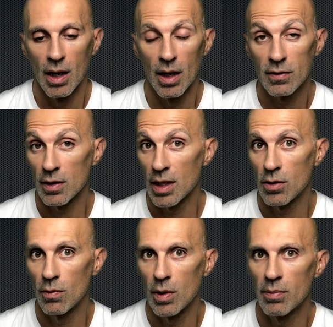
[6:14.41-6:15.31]
so that
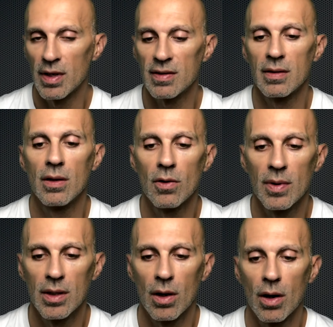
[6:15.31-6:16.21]
you won't miss the new
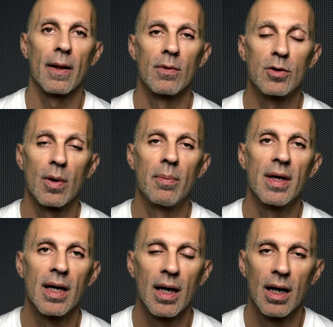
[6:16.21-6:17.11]
video, which will
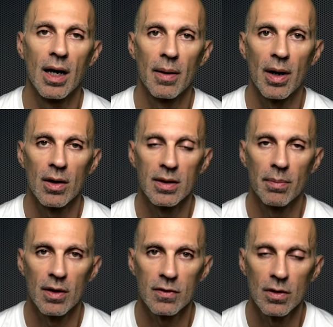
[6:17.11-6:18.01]
be about the
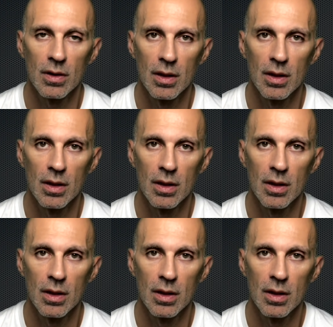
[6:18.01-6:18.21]
Boston